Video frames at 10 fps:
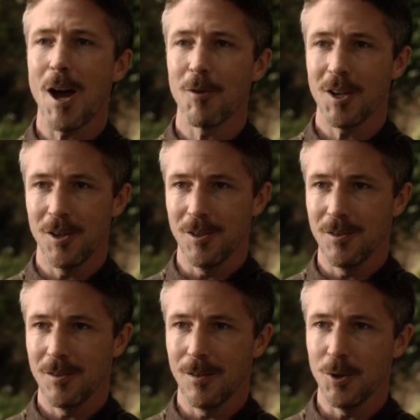Stark to
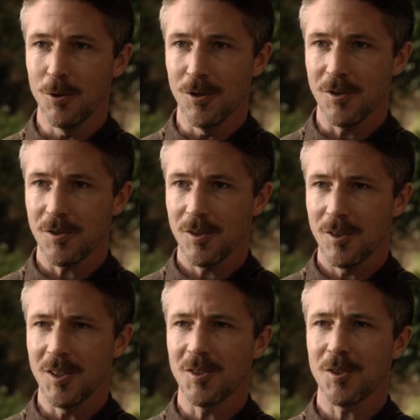send somebody to go talk
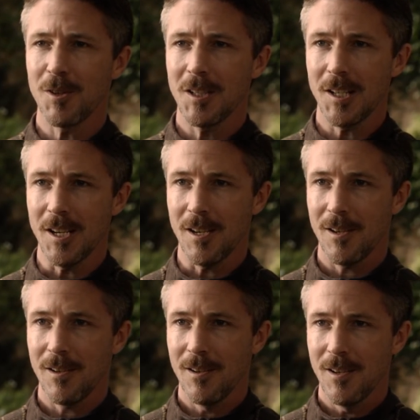to Rock-Eyed Guy's
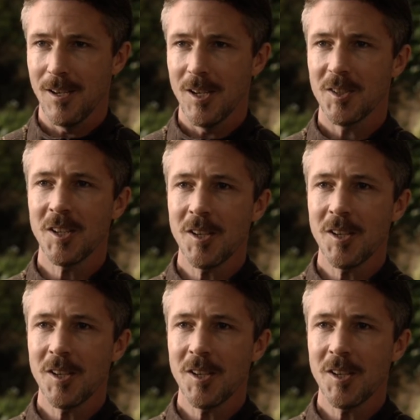squire, and